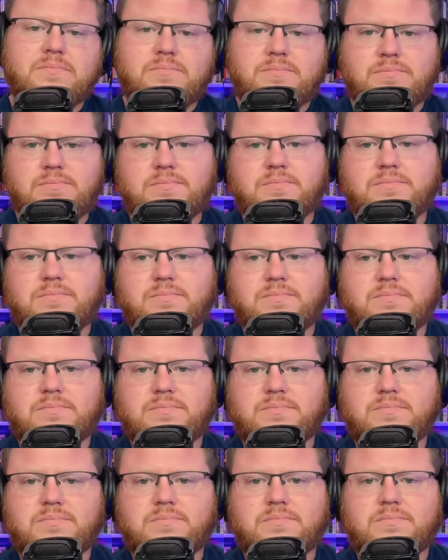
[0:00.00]

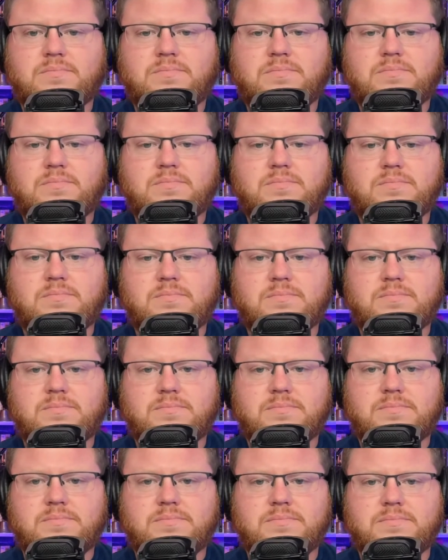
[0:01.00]

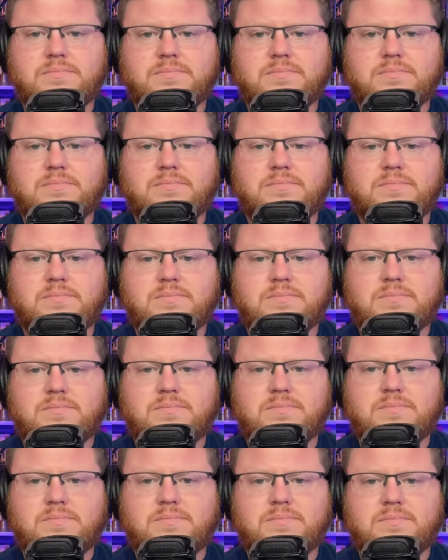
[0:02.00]

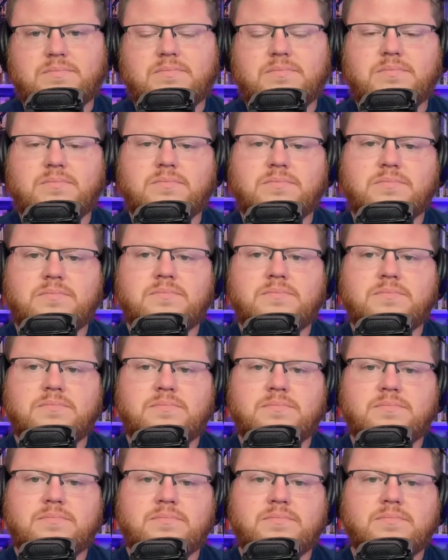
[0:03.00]

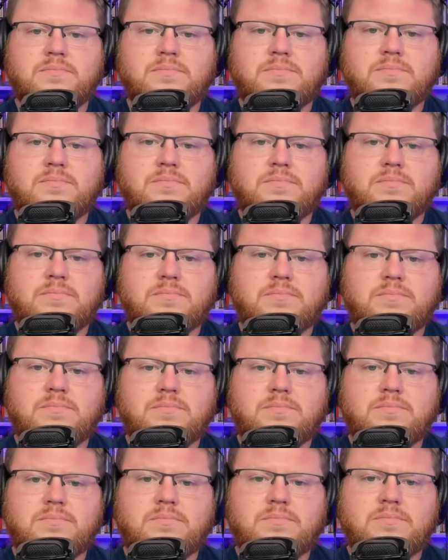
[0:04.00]

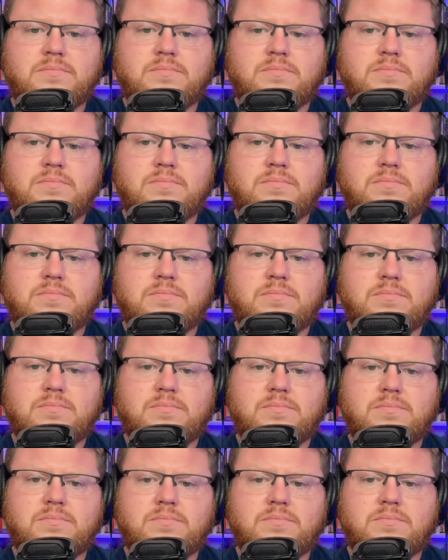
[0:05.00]

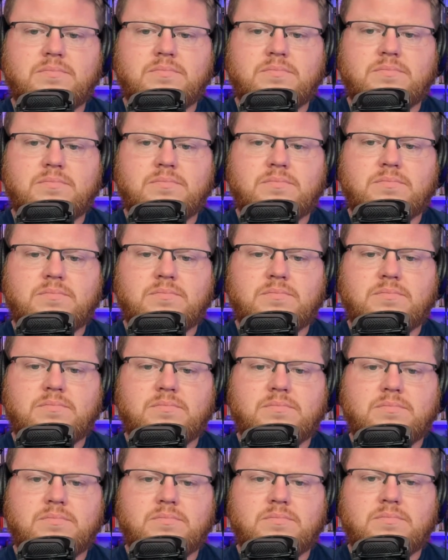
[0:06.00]

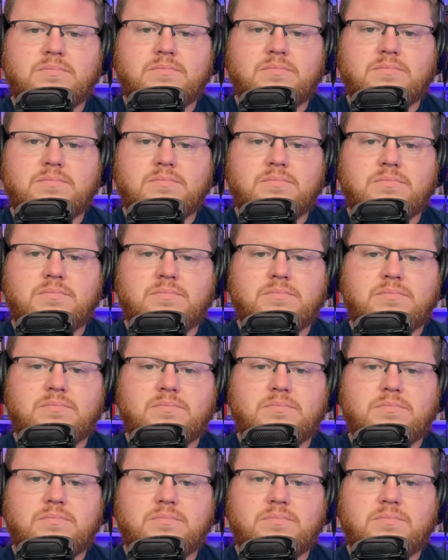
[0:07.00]
[no speech]